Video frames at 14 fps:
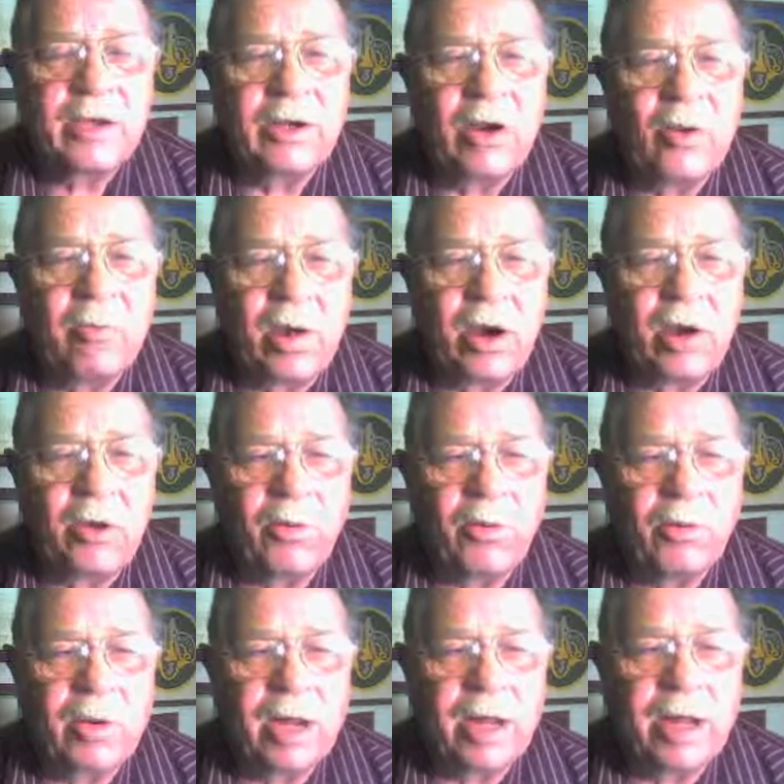and
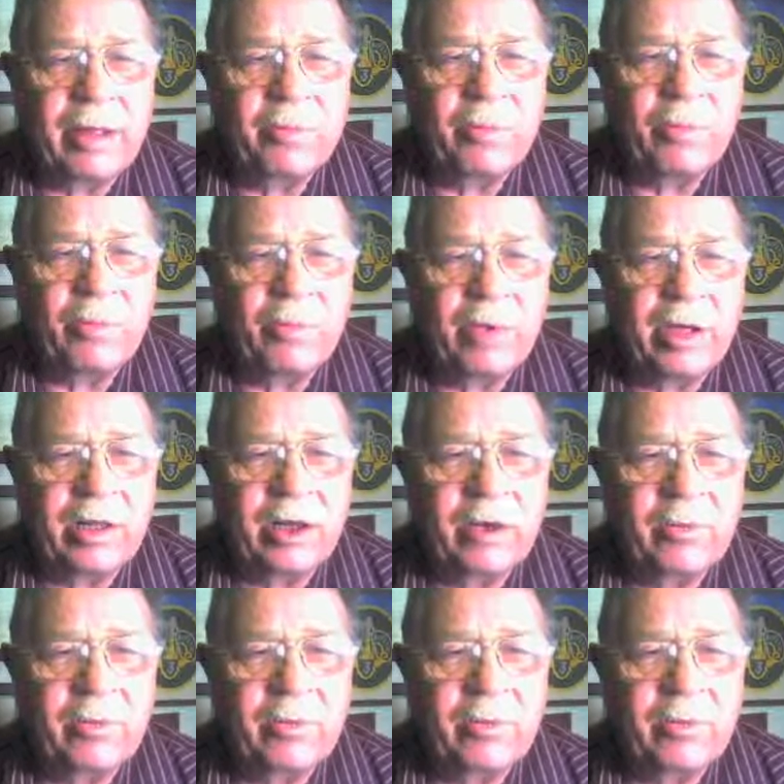lo and behold,